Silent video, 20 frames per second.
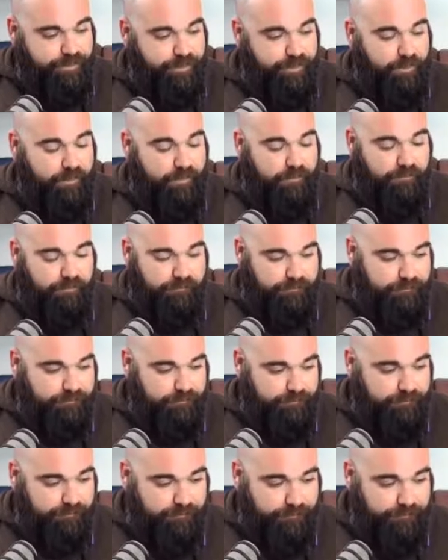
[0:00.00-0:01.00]

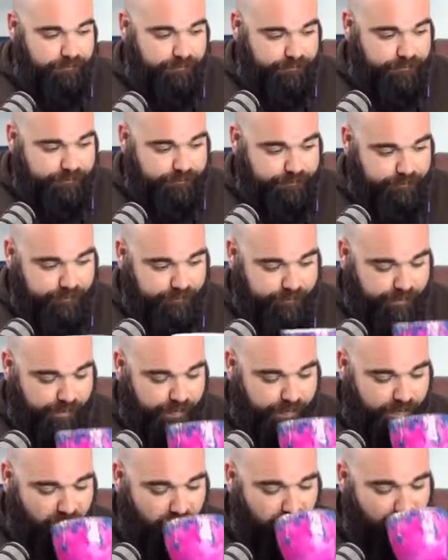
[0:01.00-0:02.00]

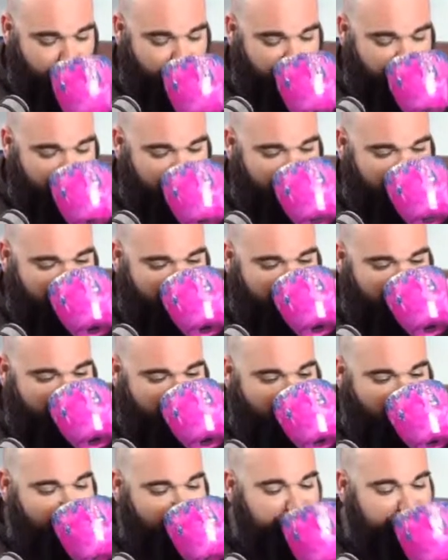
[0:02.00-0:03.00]

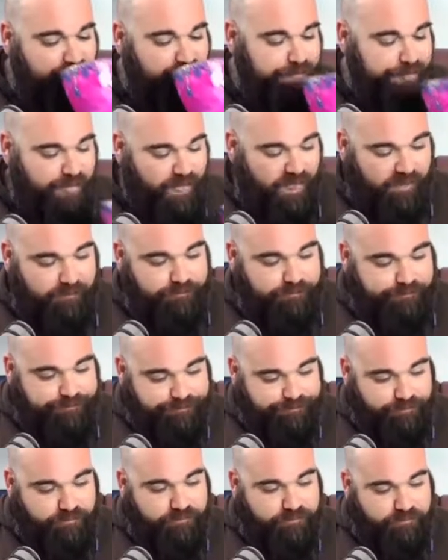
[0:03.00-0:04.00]

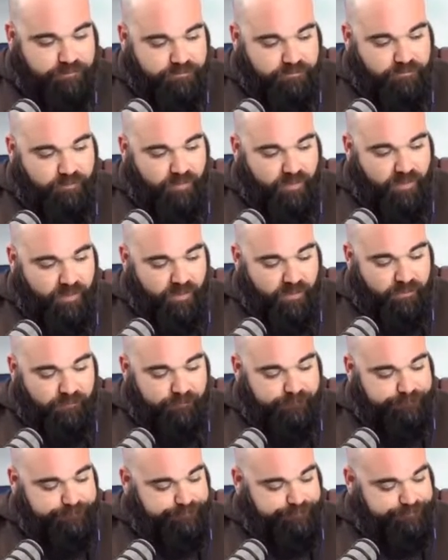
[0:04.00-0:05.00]

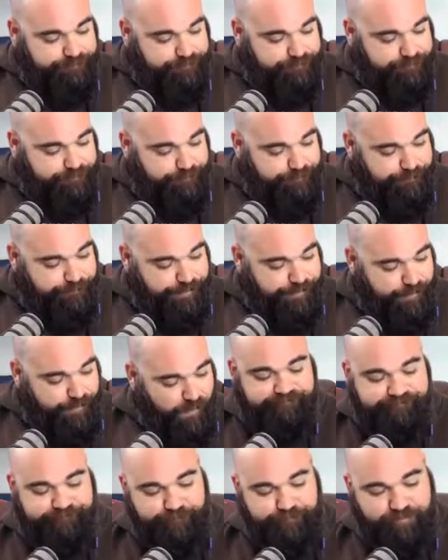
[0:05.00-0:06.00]

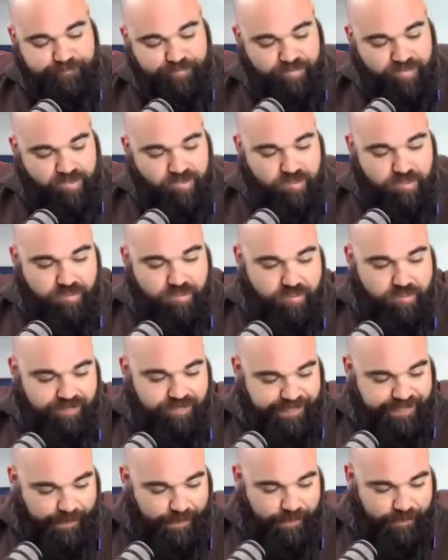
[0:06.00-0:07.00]

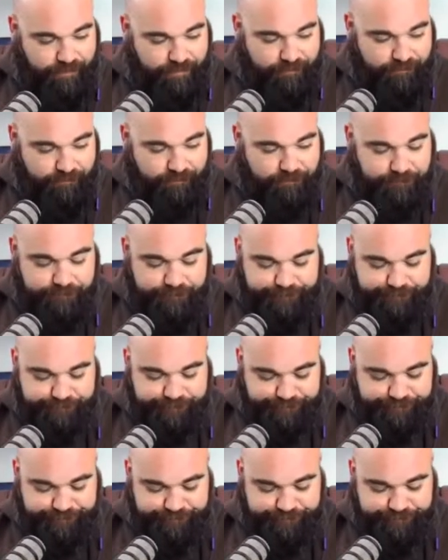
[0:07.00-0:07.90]
No words are spoken by the person on screen.